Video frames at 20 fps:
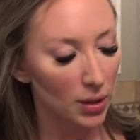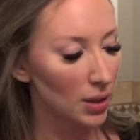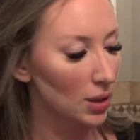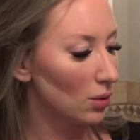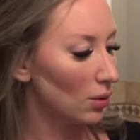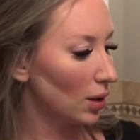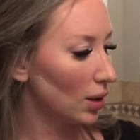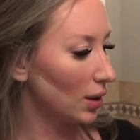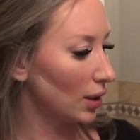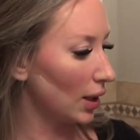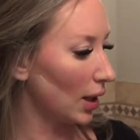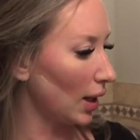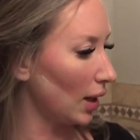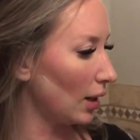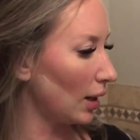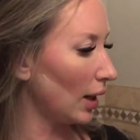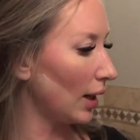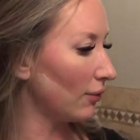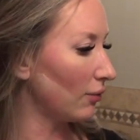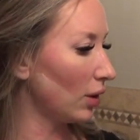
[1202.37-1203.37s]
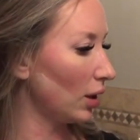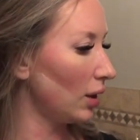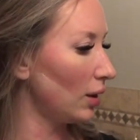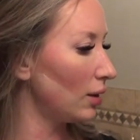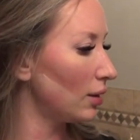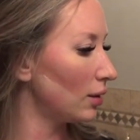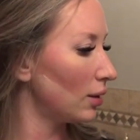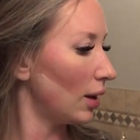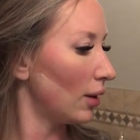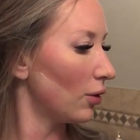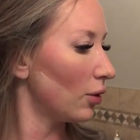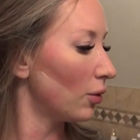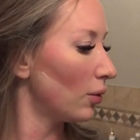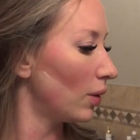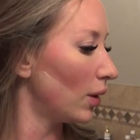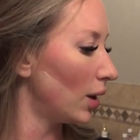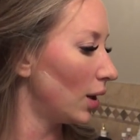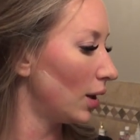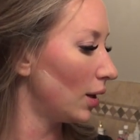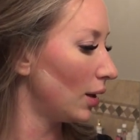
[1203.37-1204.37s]
So again, I've got another
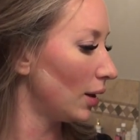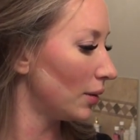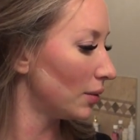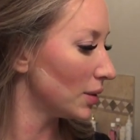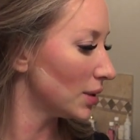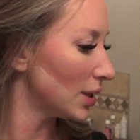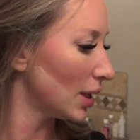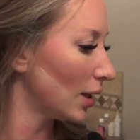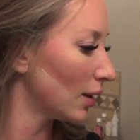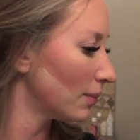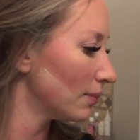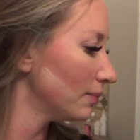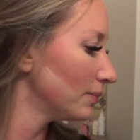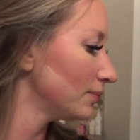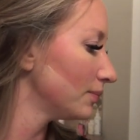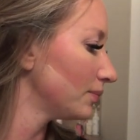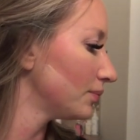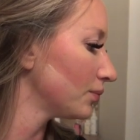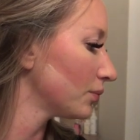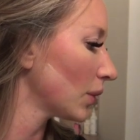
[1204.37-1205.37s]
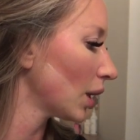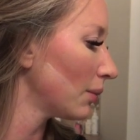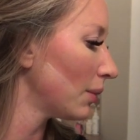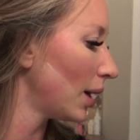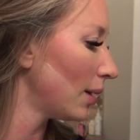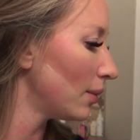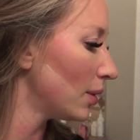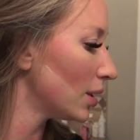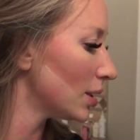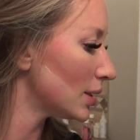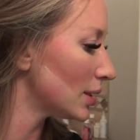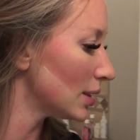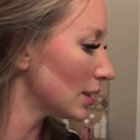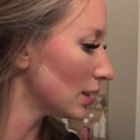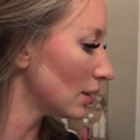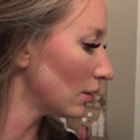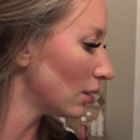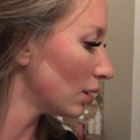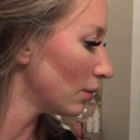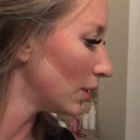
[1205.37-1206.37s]
one. I was like, hmm, maybe this is
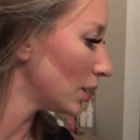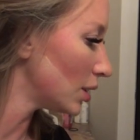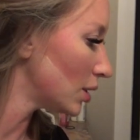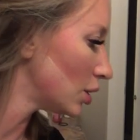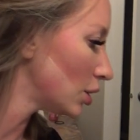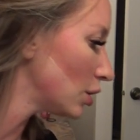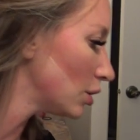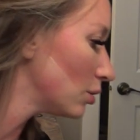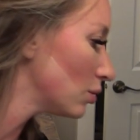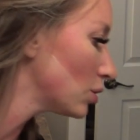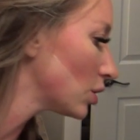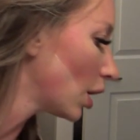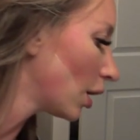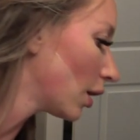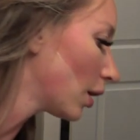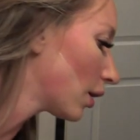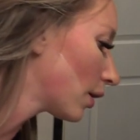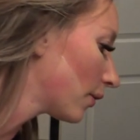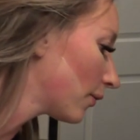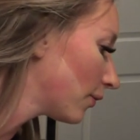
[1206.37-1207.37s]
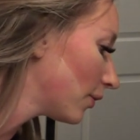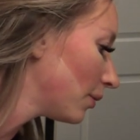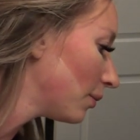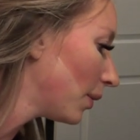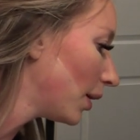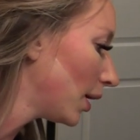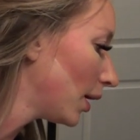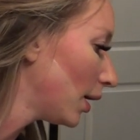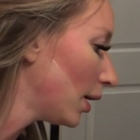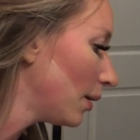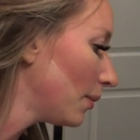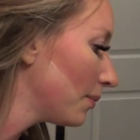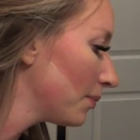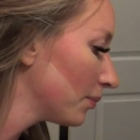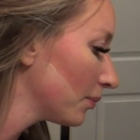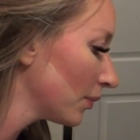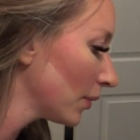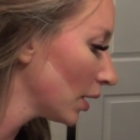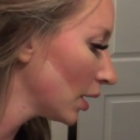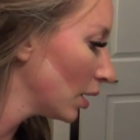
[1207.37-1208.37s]
a little bit too dark for me.
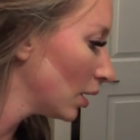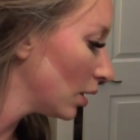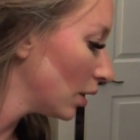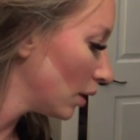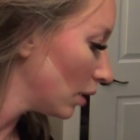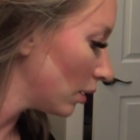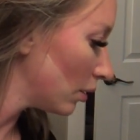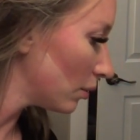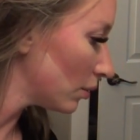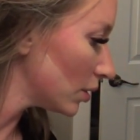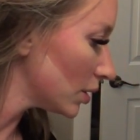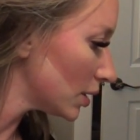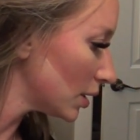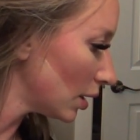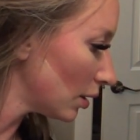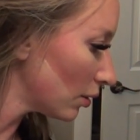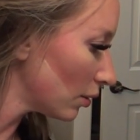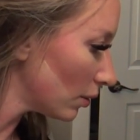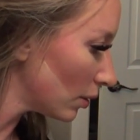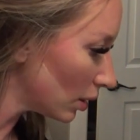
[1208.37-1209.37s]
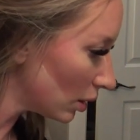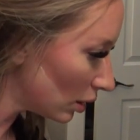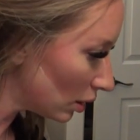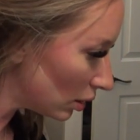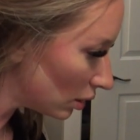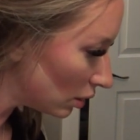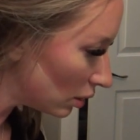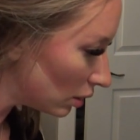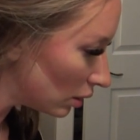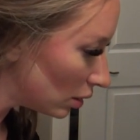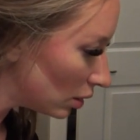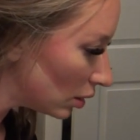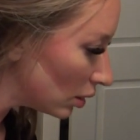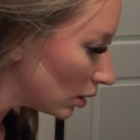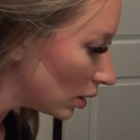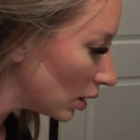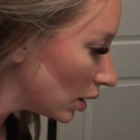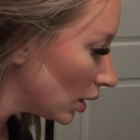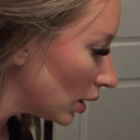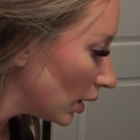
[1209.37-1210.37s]
Where's the other one?
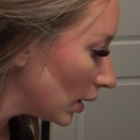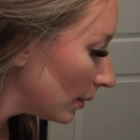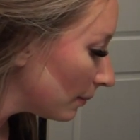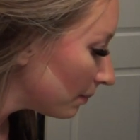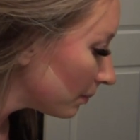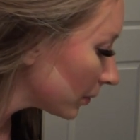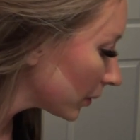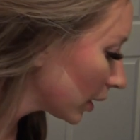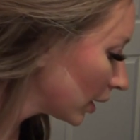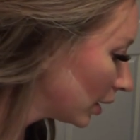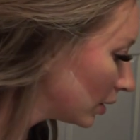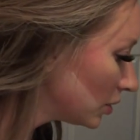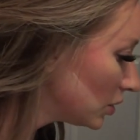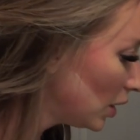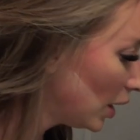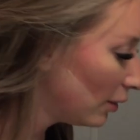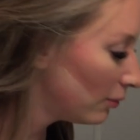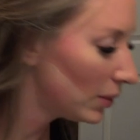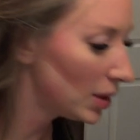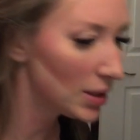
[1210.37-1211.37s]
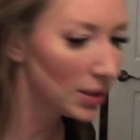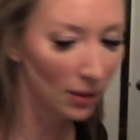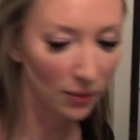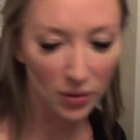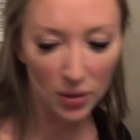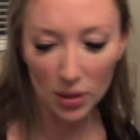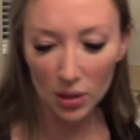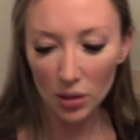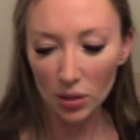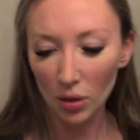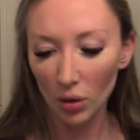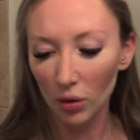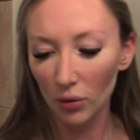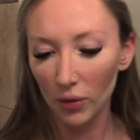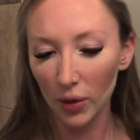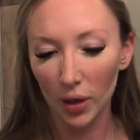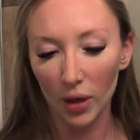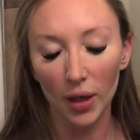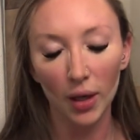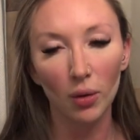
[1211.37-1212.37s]
I also have my stuff so
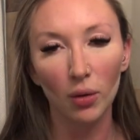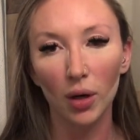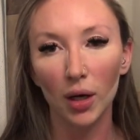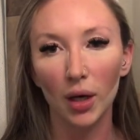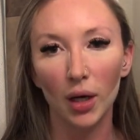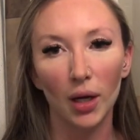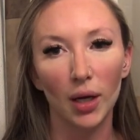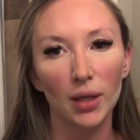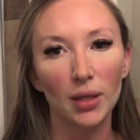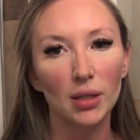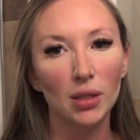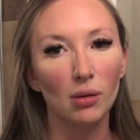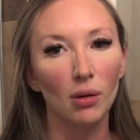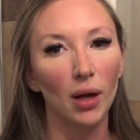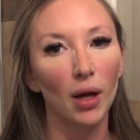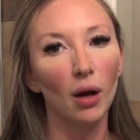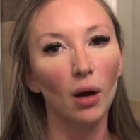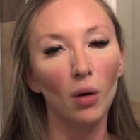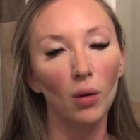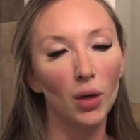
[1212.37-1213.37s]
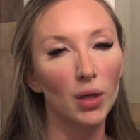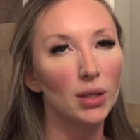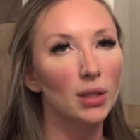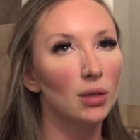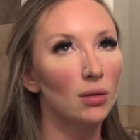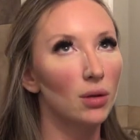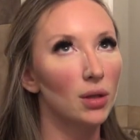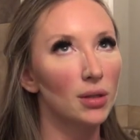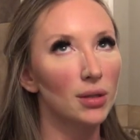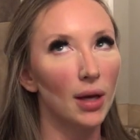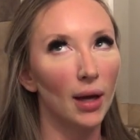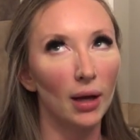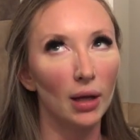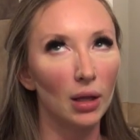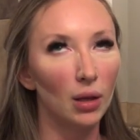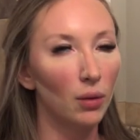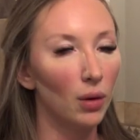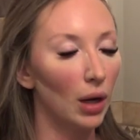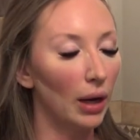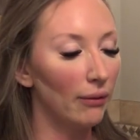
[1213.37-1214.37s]
very organized, so I always know
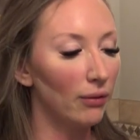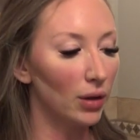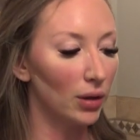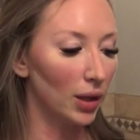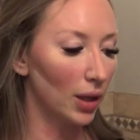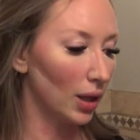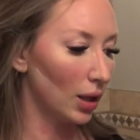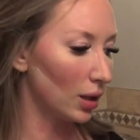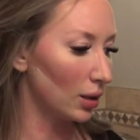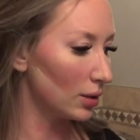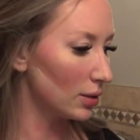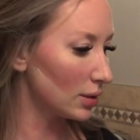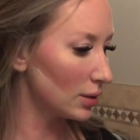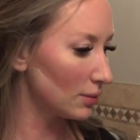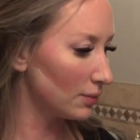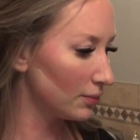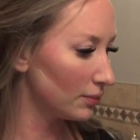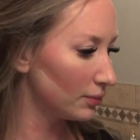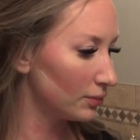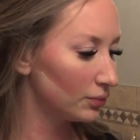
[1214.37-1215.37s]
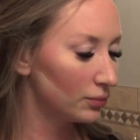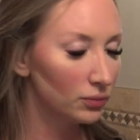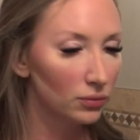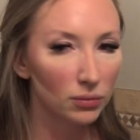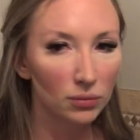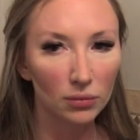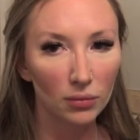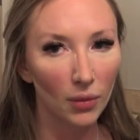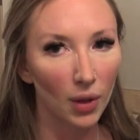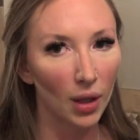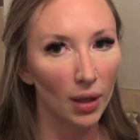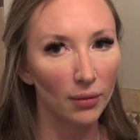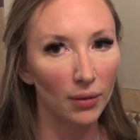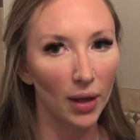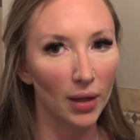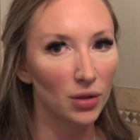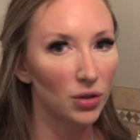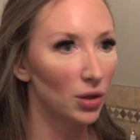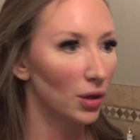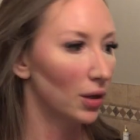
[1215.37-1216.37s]
exactly where everything is and
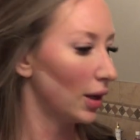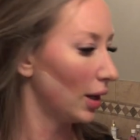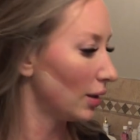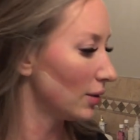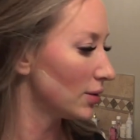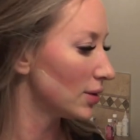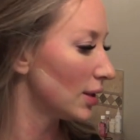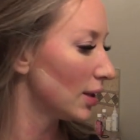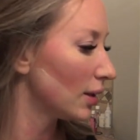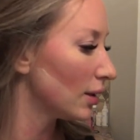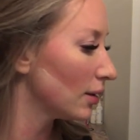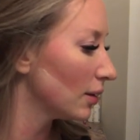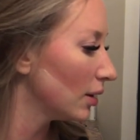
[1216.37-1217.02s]
that's sarcastic.